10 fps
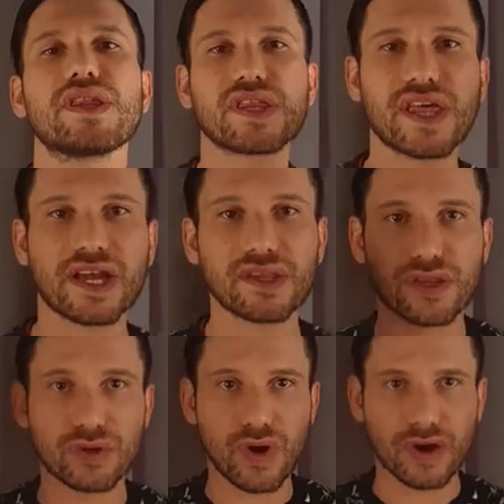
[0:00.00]
sex,
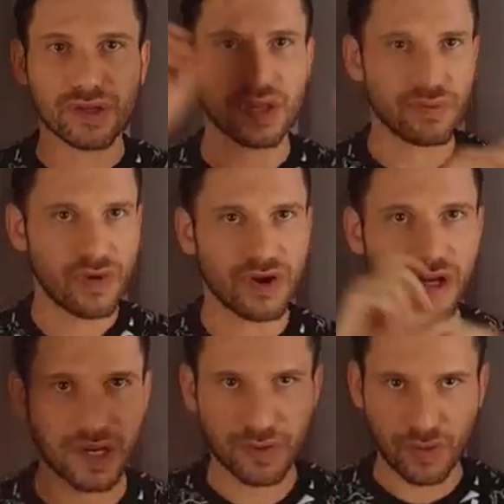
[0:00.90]
drugs, and rock
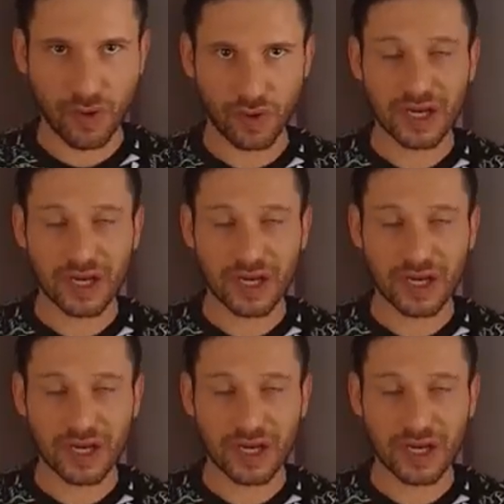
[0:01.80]
and roll.